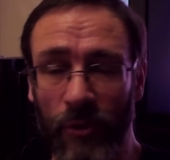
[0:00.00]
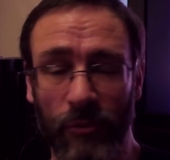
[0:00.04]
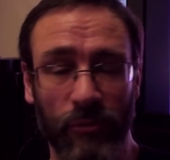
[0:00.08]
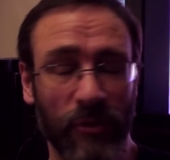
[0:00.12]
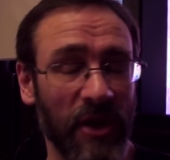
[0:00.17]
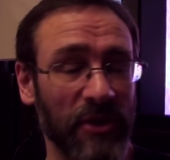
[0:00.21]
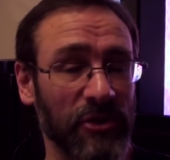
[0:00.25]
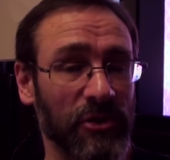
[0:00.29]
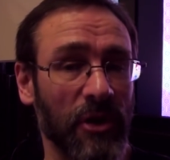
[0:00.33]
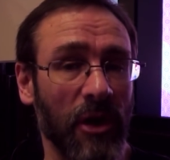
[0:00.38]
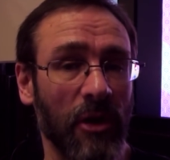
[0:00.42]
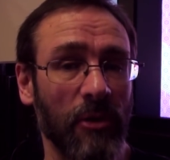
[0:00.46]

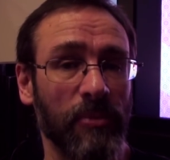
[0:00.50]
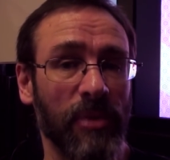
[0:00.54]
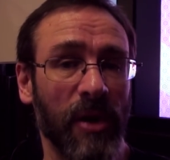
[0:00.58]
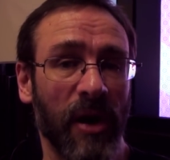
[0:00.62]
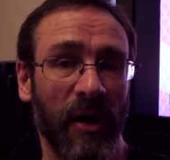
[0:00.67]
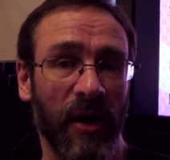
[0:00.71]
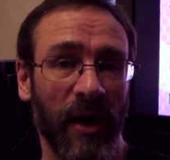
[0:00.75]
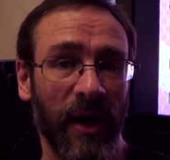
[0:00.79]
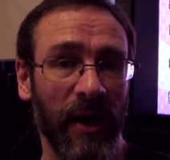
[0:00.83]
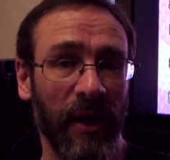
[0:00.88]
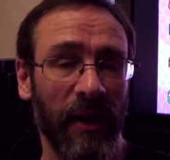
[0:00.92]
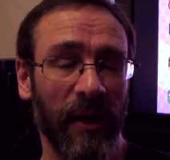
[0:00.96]

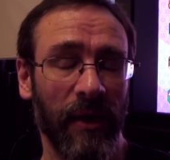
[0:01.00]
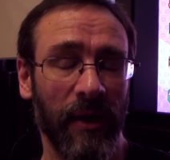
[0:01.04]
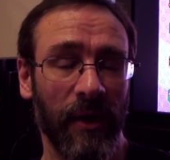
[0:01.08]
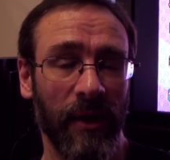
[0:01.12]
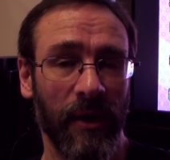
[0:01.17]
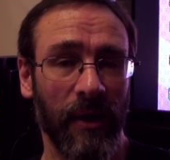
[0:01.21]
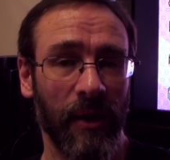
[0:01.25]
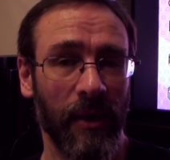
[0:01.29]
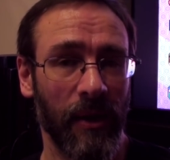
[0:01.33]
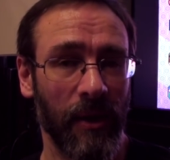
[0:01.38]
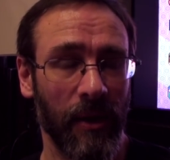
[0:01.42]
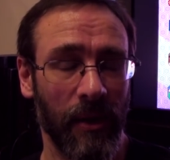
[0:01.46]
RetroPie
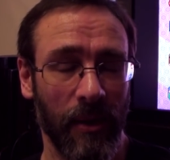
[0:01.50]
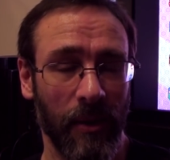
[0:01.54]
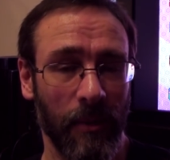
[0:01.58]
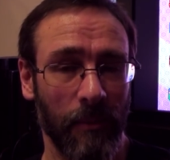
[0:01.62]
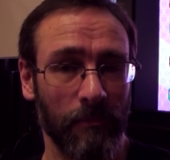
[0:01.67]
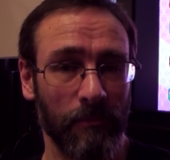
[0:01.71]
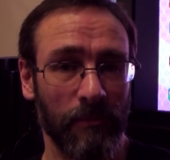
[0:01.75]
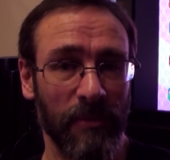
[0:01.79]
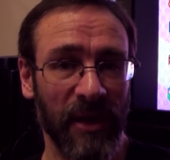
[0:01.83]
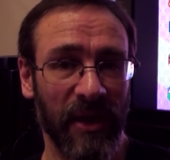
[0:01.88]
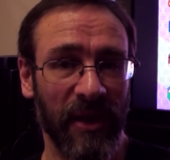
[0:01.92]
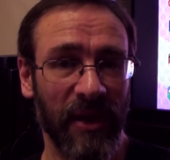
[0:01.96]

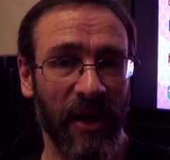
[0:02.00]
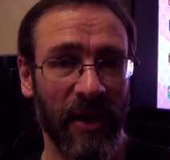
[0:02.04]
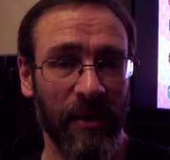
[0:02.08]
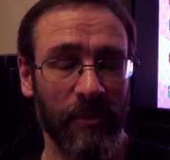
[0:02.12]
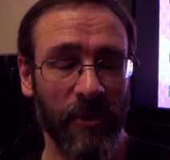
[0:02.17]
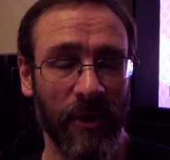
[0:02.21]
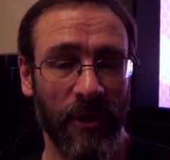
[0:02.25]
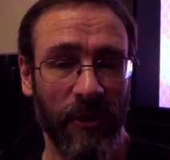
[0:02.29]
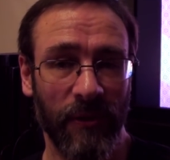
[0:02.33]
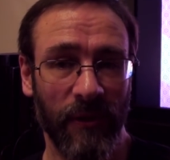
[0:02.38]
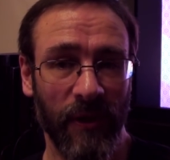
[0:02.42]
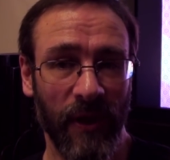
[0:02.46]

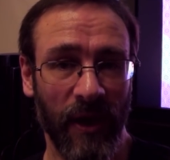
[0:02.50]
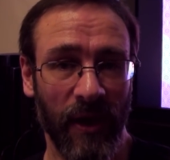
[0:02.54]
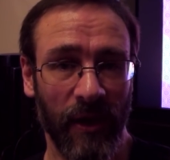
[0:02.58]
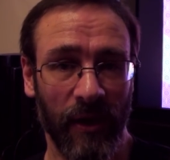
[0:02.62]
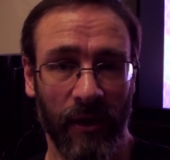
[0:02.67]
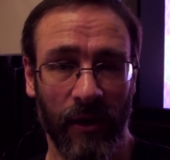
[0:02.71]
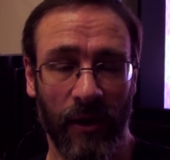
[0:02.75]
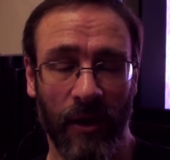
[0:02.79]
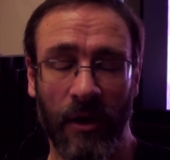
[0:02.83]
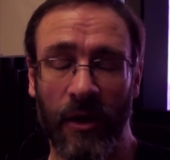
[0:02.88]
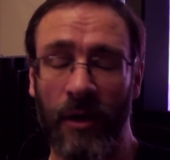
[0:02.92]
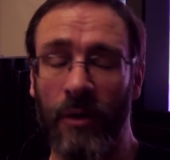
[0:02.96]
became a
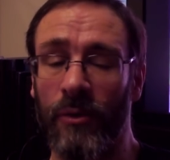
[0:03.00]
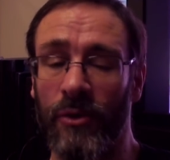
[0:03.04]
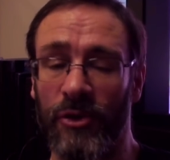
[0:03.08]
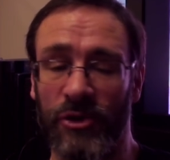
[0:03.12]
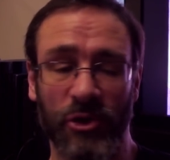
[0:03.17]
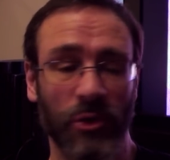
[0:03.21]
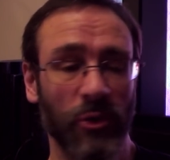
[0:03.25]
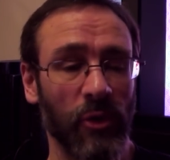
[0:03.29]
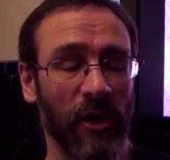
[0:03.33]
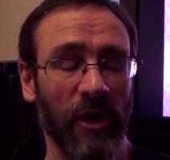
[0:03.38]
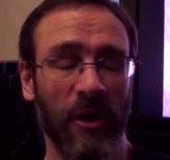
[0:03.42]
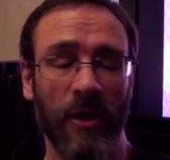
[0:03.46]
thing, I
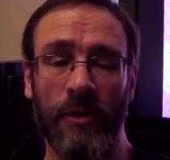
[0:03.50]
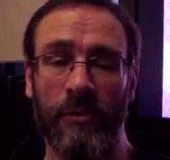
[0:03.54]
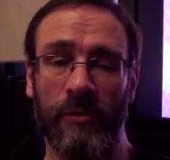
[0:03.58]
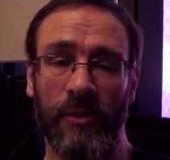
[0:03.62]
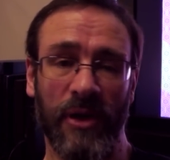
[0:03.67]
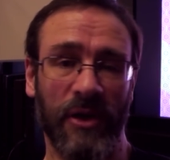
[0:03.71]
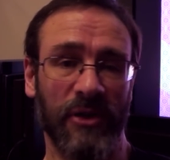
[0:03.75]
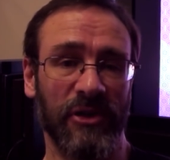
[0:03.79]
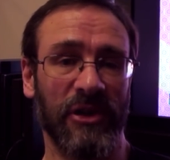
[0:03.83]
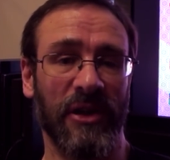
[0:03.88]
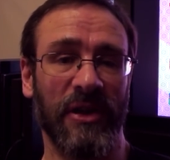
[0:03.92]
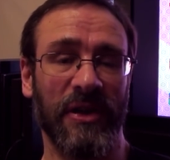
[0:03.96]
was all over
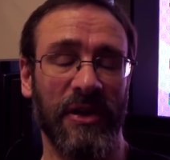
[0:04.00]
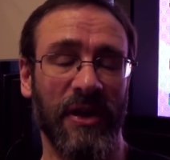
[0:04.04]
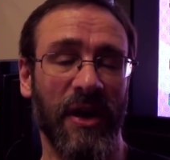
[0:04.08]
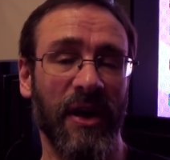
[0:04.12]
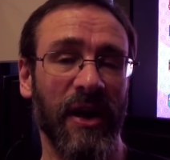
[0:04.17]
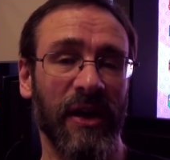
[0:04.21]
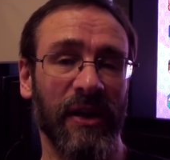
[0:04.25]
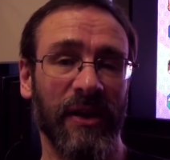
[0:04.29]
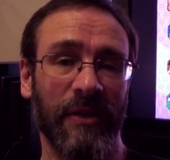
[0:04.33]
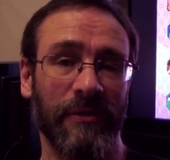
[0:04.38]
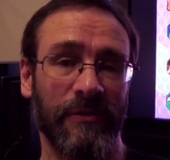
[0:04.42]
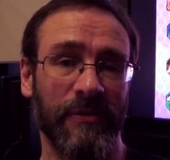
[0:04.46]
it. I was like,
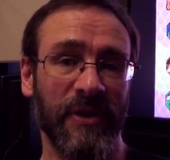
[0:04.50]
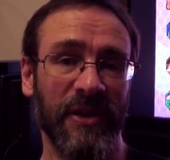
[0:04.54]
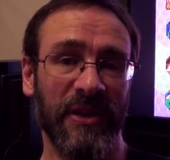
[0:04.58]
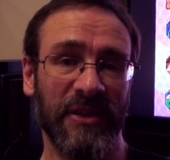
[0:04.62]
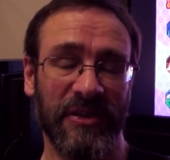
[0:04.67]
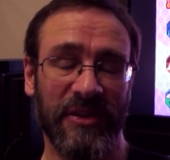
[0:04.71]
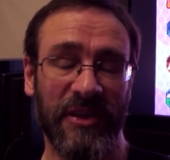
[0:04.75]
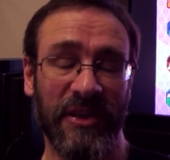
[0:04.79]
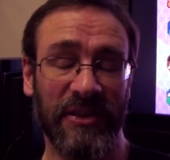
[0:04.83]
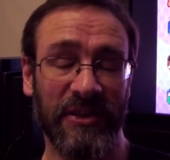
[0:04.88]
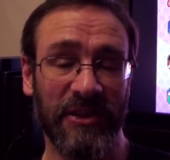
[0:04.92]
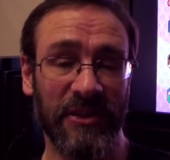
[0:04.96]
I love
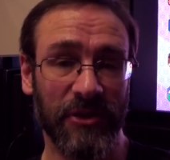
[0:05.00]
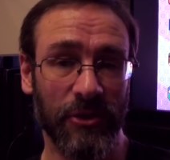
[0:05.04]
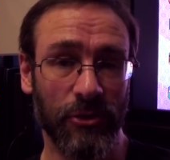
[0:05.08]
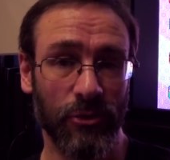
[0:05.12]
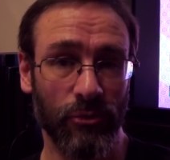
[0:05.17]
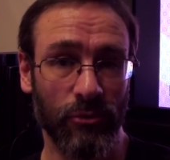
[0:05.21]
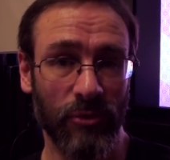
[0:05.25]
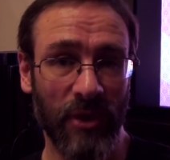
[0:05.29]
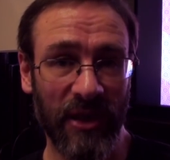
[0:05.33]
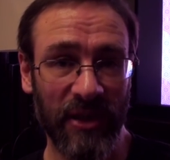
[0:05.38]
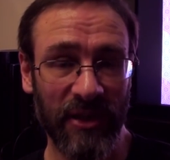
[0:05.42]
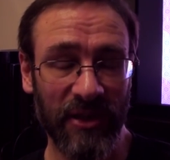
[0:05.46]
this. This is
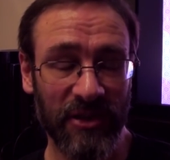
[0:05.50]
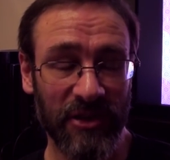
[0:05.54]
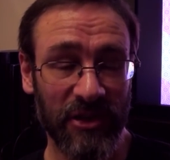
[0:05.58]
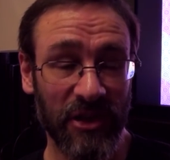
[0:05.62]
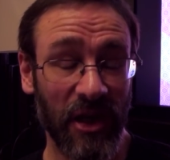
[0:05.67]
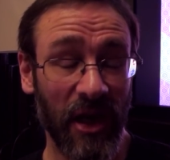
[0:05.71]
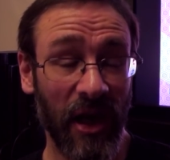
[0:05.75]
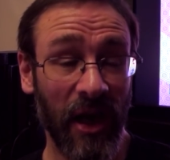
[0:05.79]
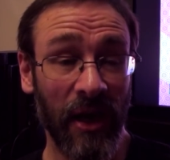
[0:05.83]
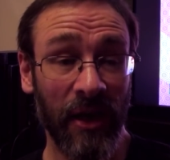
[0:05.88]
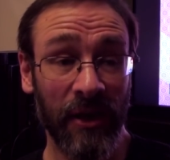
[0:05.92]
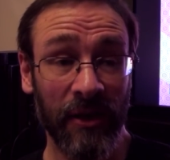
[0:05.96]
great.
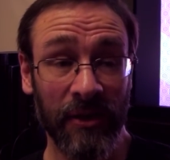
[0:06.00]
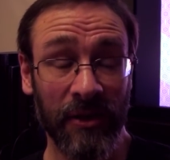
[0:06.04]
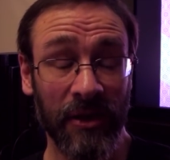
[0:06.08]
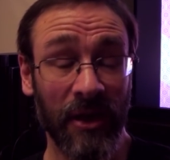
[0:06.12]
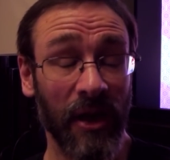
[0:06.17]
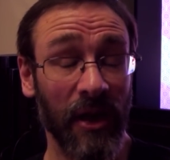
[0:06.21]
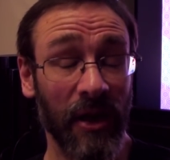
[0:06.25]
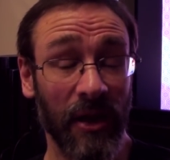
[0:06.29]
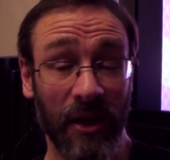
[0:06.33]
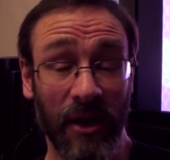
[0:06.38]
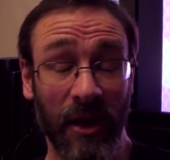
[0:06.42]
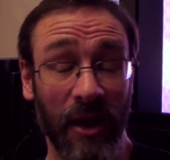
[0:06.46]
And
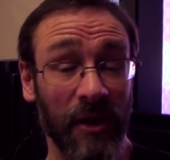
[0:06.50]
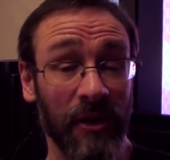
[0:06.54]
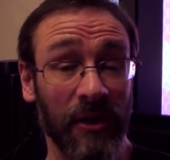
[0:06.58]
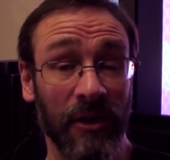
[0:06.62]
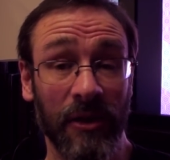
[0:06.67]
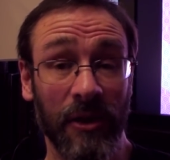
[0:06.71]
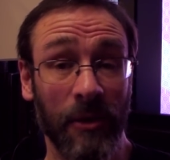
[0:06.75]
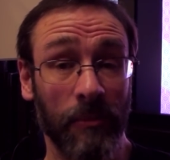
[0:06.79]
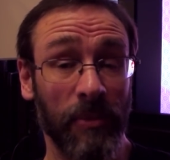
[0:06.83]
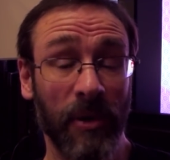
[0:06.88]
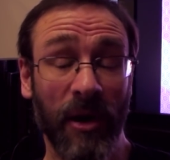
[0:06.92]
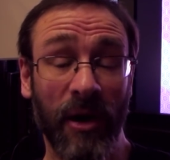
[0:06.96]

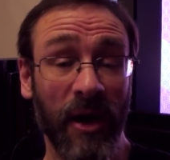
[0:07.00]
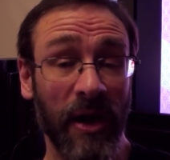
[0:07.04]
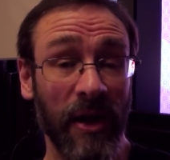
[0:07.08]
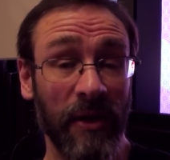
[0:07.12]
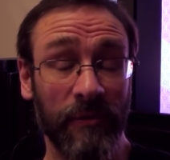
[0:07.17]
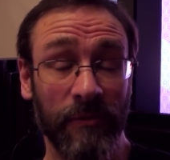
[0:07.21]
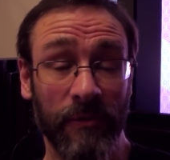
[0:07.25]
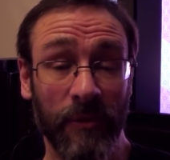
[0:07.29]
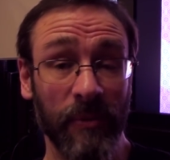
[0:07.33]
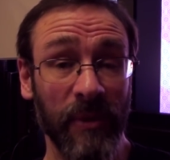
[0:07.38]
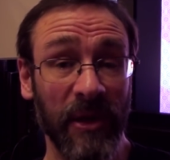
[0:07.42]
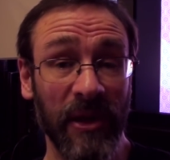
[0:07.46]
the Pi
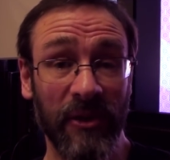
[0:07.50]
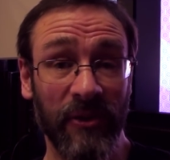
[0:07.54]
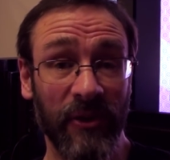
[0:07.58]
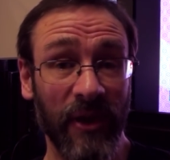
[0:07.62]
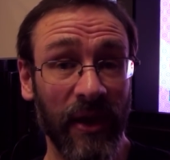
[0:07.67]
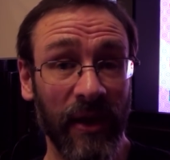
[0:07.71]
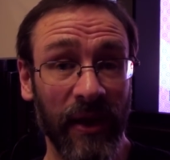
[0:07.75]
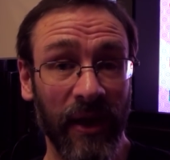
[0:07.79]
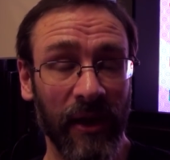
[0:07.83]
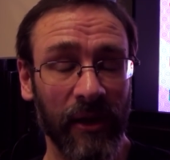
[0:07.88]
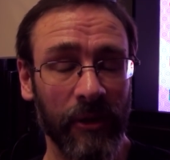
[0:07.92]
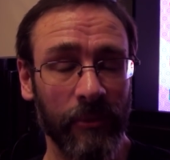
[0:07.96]
for me
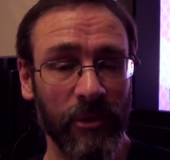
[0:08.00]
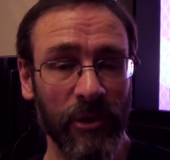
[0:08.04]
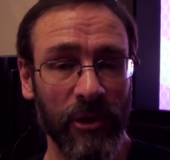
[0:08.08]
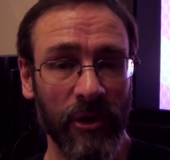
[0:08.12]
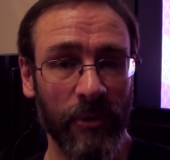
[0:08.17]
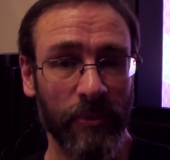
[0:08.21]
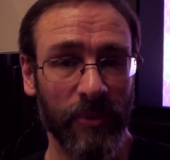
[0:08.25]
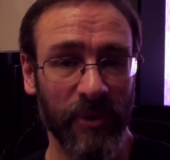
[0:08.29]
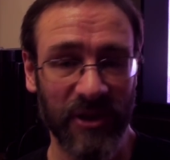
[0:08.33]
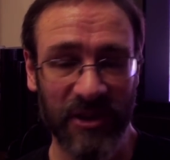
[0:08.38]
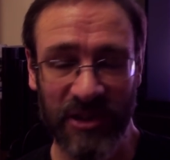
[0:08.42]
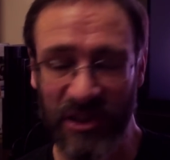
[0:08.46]
then had a
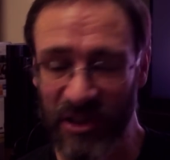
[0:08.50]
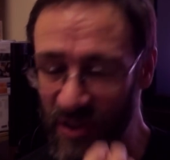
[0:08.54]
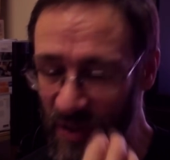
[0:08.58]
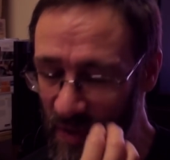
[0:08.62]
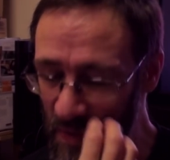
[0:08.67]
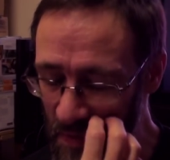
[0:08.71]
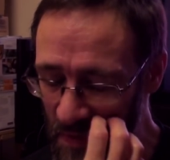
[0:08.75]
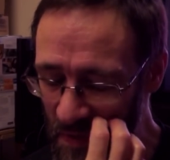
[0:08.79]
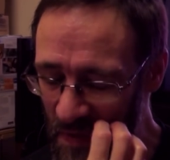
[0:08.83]
purpose.